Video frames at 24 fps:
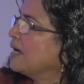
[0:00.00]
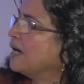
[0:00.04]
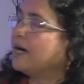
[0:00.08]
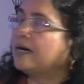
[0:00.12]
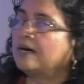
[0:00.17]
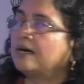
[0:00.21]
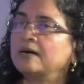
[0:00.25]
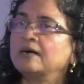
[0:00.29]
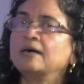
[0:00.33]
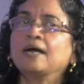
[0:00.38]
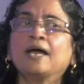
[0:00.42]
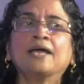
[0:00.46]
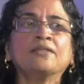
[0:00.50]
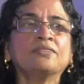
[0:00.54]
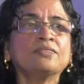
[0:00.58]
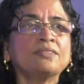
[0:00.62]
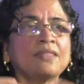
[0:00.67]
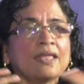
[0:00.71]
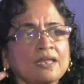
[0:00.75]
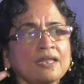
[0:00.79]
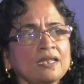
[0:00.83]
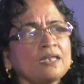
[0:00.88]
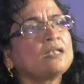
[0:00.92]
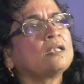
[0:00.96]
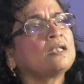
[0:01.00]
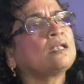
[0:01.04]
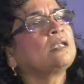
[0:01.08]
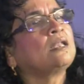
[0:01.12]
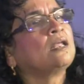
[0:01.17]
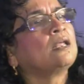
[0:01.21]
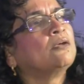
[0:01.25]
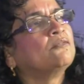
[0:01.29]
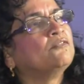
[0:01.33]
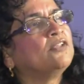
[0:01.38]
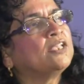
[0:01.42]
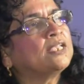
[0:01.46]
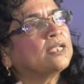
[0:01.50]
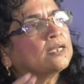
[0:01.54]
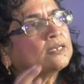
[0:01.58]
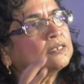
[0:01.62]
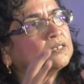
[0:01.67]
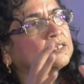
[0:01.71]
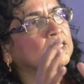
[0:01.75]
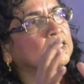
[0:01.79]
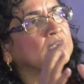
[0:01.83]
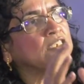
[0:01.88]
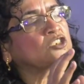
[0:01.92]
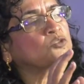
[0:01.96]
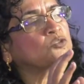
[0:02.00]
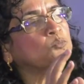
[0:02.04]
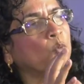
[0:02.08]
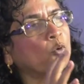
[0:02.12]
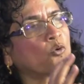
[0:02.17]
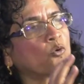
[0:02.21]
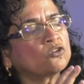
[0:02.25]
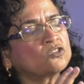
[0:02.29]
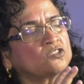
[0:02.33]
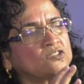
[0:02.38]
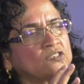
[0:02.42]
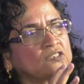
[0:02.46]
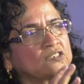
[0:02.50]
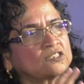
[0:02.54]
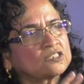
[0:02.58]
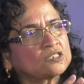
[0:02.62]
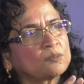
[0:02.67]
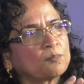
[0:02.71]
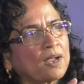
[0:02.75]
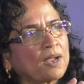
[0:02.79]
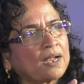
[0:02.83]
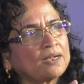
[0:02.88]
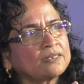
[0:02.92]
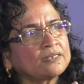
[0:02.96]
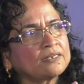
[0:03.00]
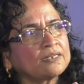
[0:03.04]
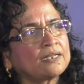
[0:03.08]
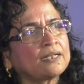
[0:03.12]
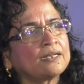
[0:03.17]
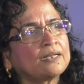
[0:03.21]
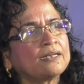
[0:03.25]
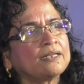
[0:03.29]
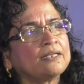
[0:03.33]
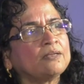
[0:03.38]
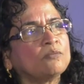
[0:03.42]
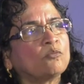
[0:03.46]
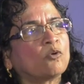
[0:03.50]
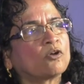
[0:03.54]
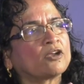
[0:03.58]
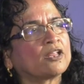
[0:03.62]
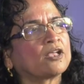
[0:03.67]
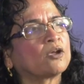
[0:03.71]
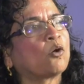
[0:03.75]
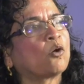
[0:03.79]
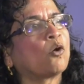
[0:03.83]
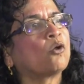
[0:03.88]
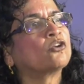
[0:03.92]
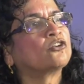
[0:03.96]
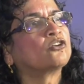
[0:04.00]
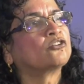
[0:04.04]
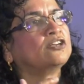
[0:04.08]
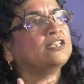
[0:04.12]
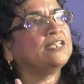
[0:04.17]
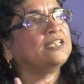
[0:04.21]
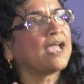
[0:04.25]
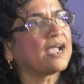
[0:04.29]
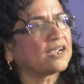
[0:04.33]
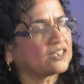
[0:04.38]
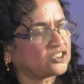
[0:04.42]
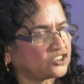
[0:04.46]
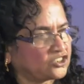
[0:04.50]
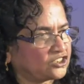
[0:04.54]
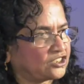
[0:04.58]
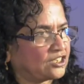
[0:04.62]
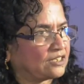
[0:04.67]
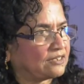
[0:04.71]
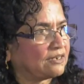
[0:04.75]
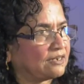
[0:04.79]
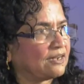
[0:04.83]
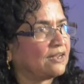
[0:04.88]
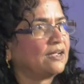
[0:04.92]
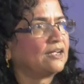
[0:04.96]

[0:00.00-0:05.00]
And then we can teach more systematically what I call reaction.